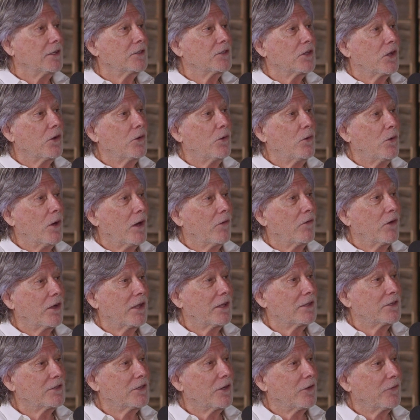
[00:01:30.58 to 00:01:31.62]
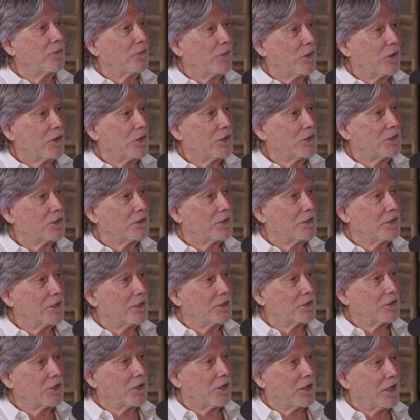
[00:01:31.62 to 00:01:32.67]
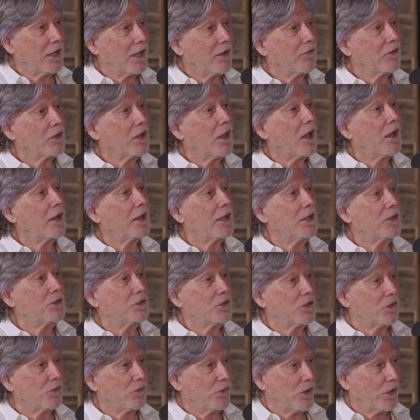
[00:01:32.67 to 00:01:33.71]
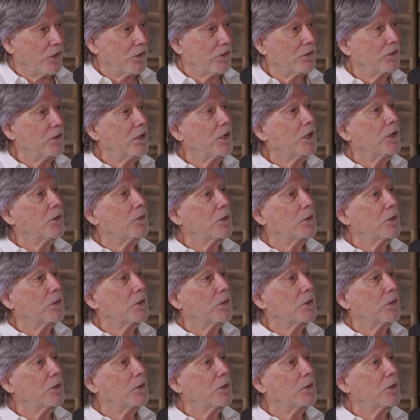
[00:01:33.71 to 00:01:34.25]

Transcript: And so whoever gets there first is going to have a lot easier road